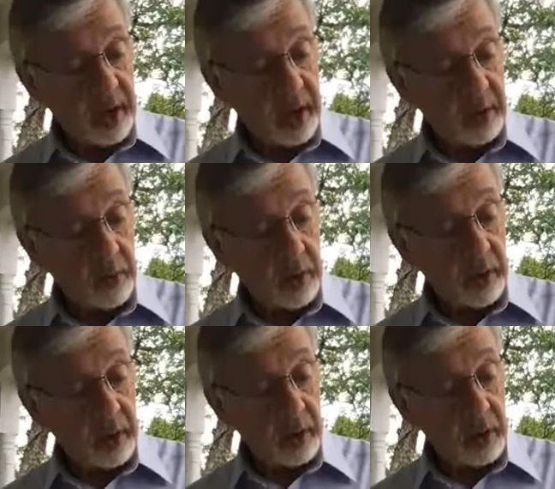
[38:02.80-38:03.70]
like
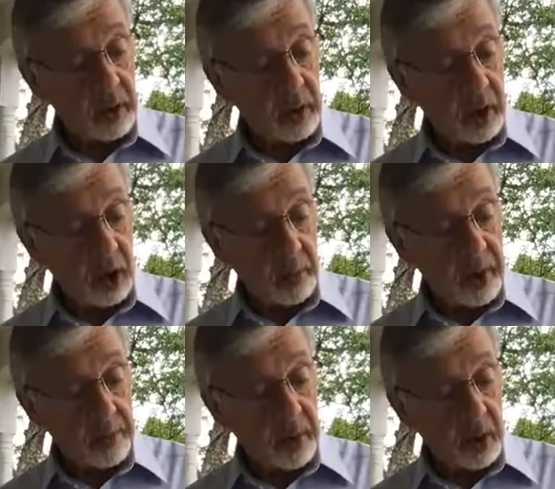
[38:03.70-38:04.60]
water. All
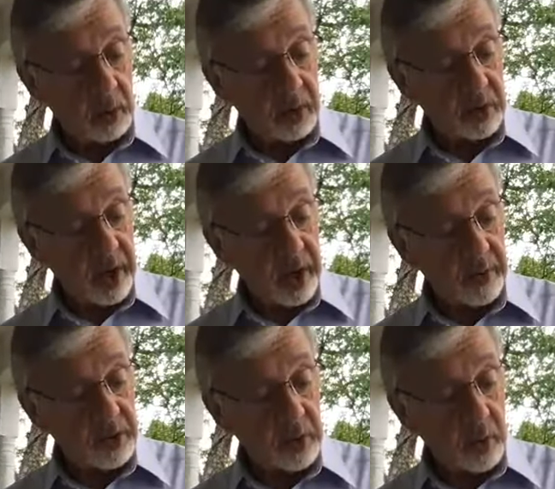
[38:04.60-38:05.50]
my bones are out
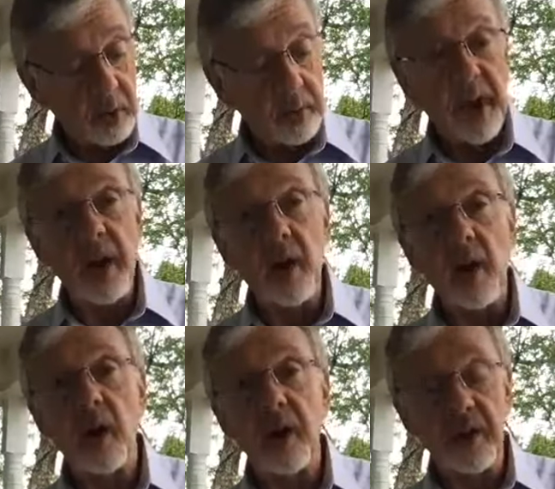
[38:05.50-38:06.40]
of joint. My
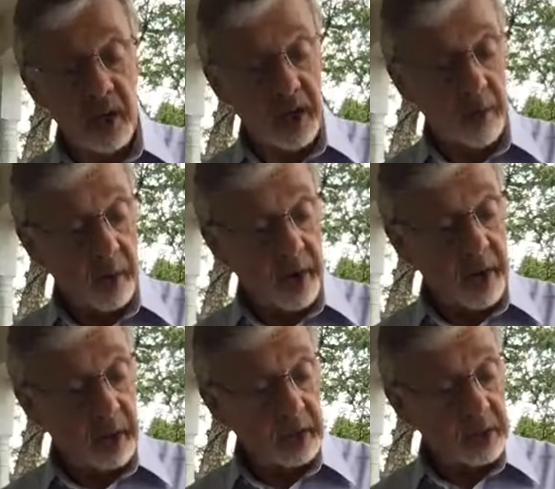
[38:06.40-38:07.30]
heart is like
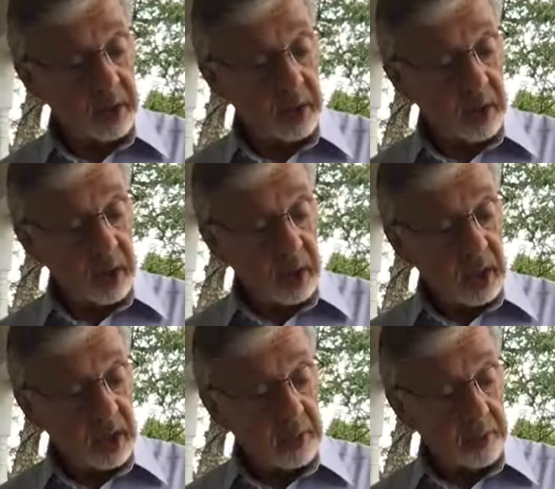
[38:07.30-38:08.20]
wax.
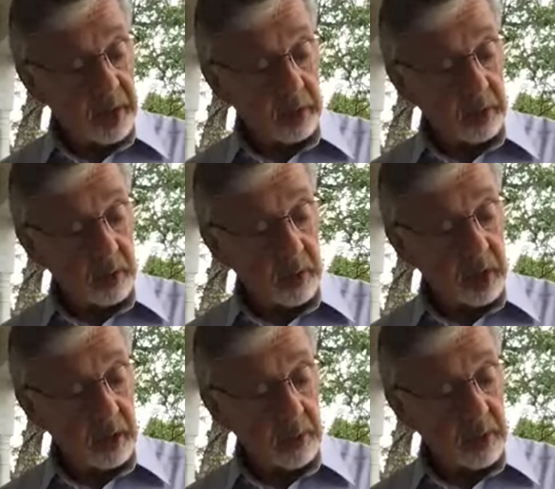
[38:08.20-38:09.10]
It is melted
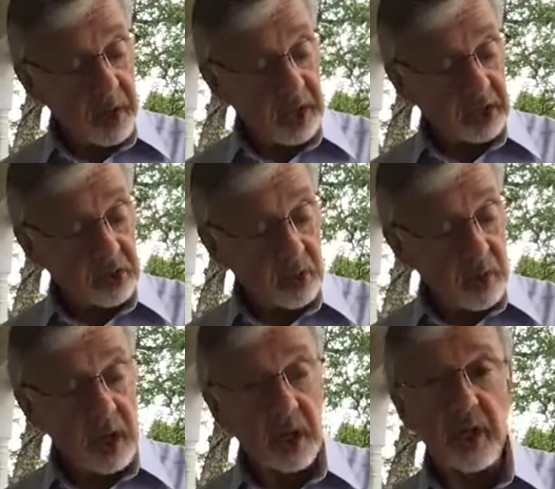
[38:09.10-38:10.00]
within me. My
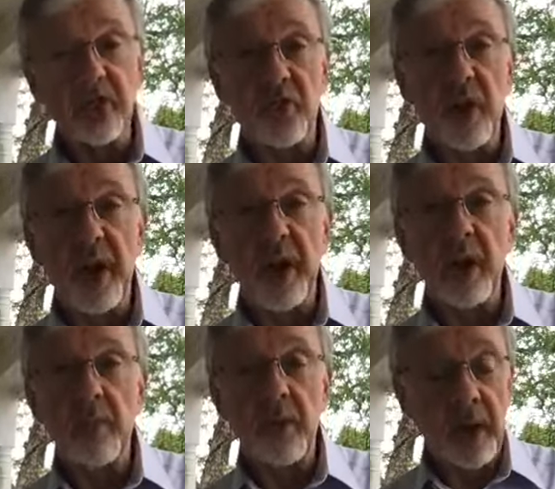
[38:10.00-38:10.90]
strength is dried
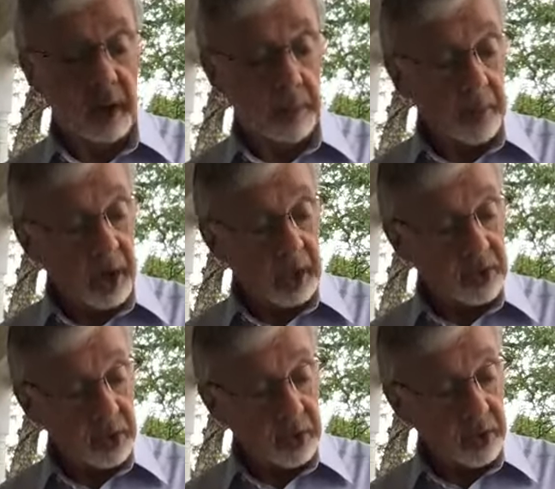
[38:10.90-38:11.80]
up like a
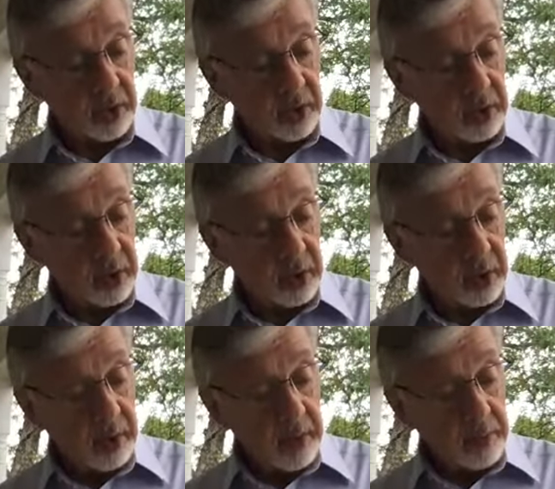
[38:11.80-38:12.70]
potsherd.
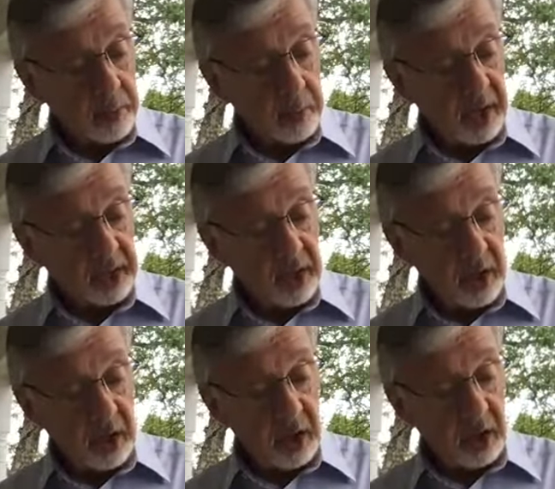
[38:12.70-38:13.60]
My
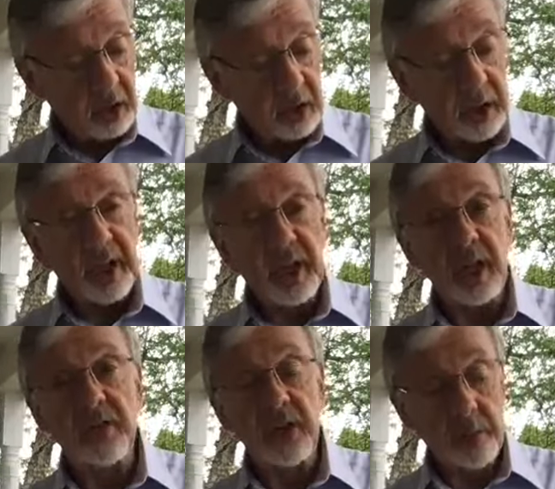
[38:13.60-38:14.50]
tongue
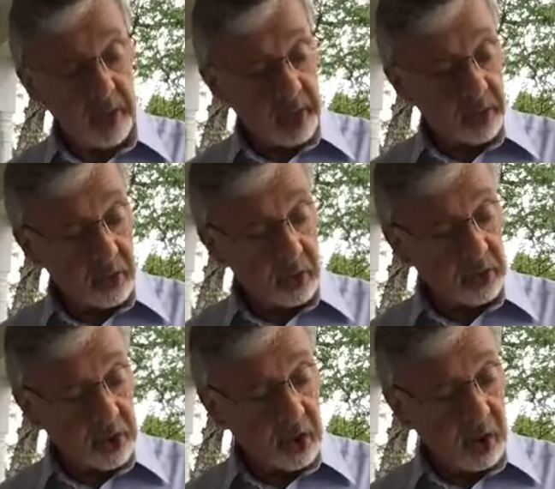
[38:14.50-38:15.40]
cleaves to my
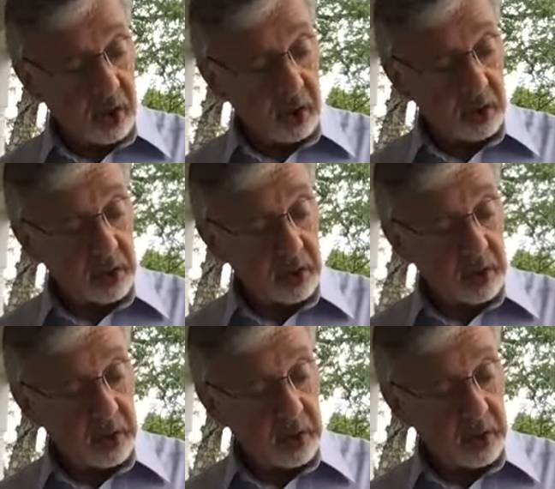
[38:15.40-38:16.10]
jaws,